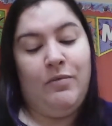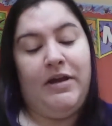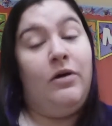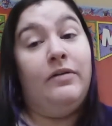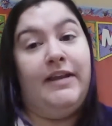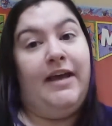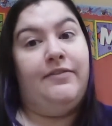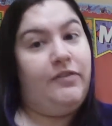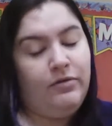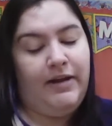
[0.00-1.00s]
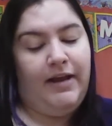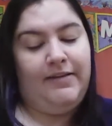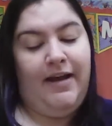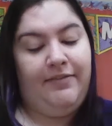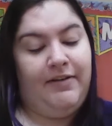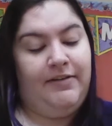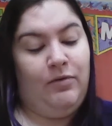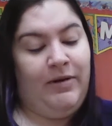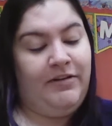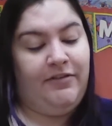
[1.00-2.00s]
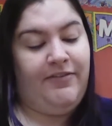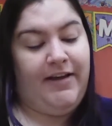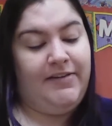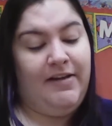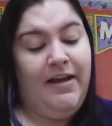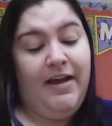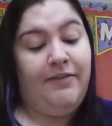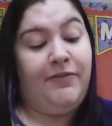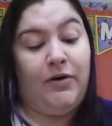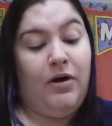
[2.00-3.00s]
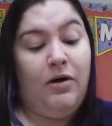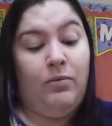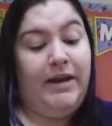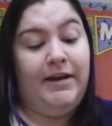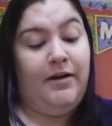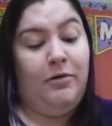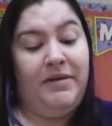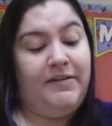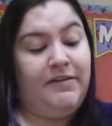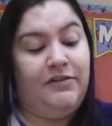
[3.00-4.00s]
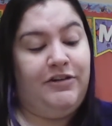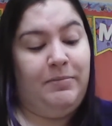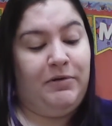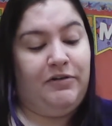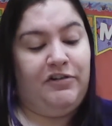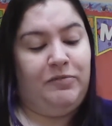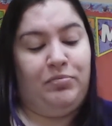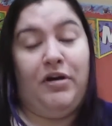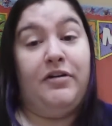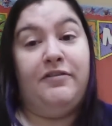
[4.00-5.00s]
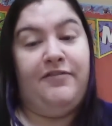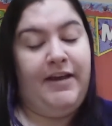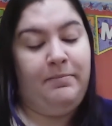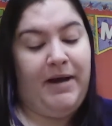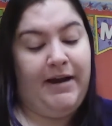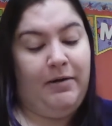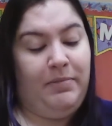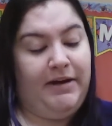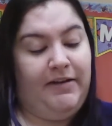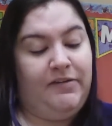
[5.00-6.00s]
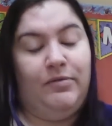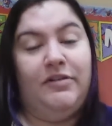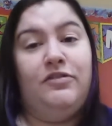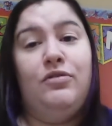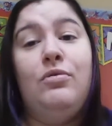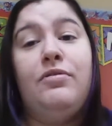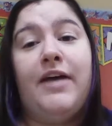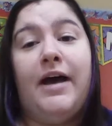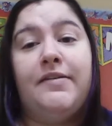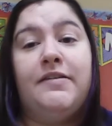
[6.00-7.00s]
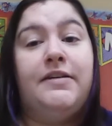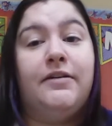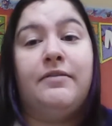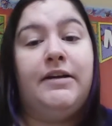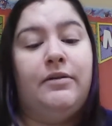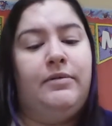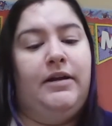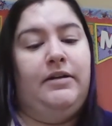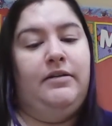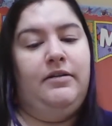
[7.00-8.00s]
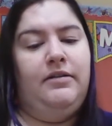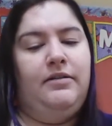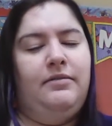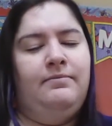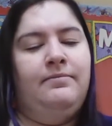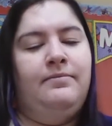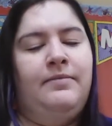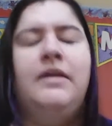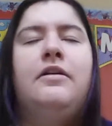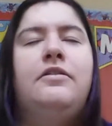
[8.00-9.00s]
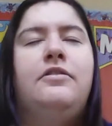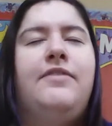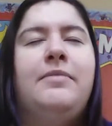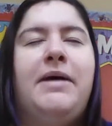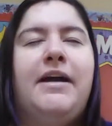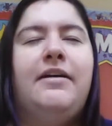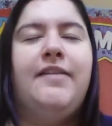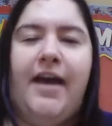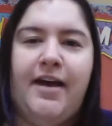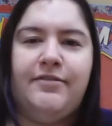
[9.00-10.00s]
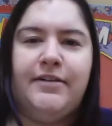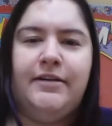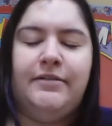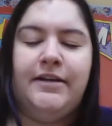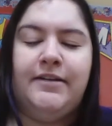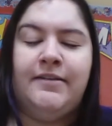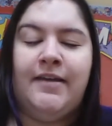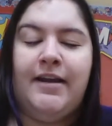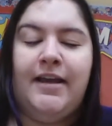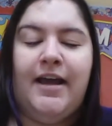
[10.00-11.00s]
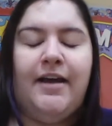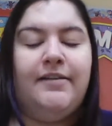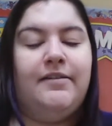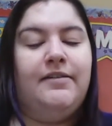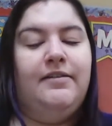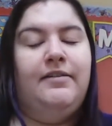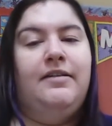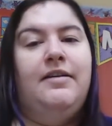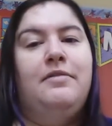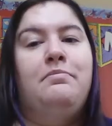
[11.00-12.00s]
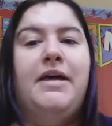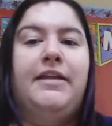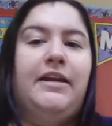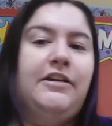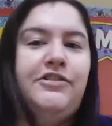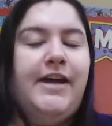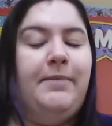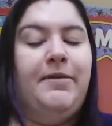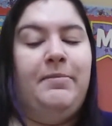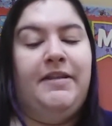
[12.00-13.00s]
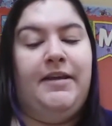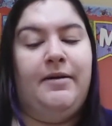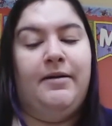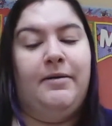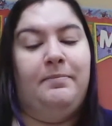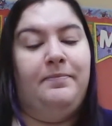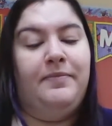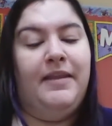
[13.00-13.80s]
We only have 2 days left until Winterfest, and for all we know, Mrs. Jeepers just brought her vampire buddies to a 2,000-year reunion. Do vampires have reunions? Eddie asked. Melanie jabbed him in the arm.